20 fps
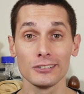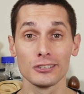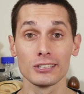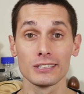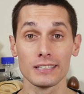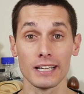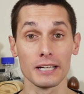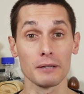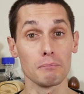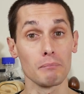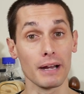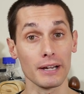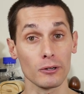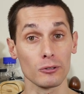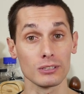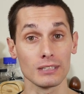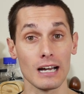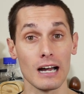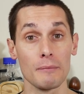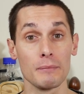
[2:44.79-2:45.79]
just like
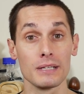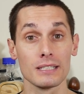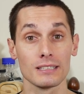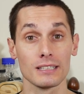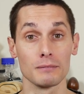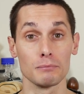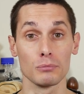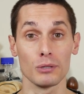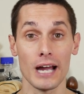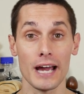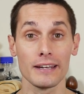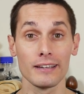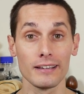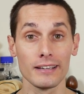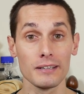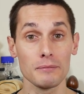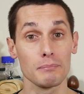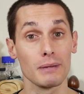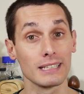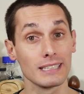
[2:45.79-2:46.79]
Michael Thomas and
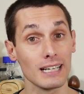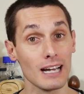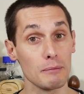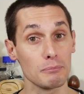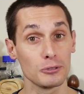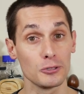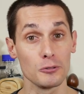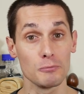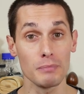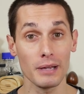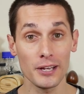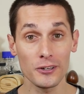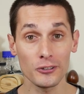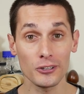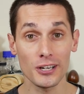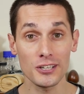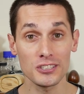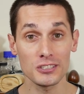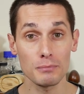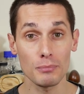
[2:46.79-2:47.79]
Bradley, my top 2
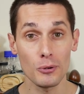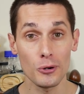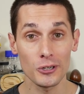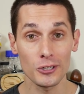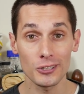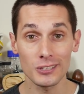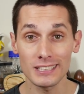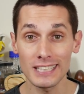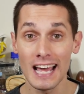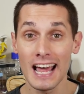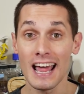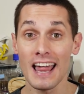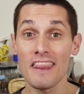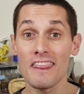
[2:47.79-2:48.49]
Patreon supporters.